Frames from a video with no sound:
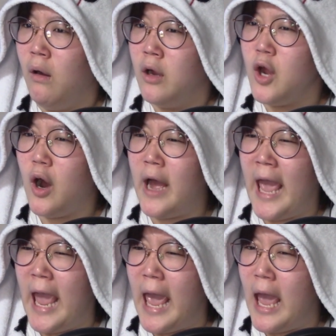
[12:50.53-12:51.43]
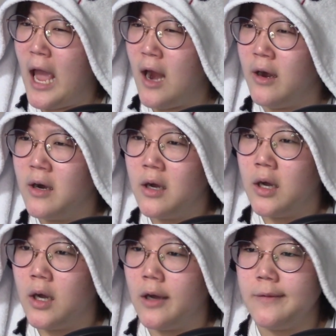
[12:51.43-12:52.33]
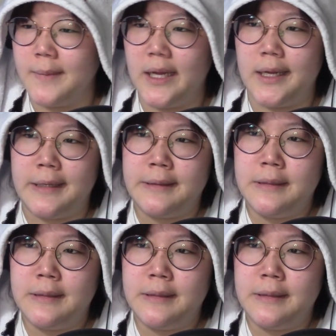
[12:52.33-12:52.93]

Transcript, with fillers: Your hair? Oh my.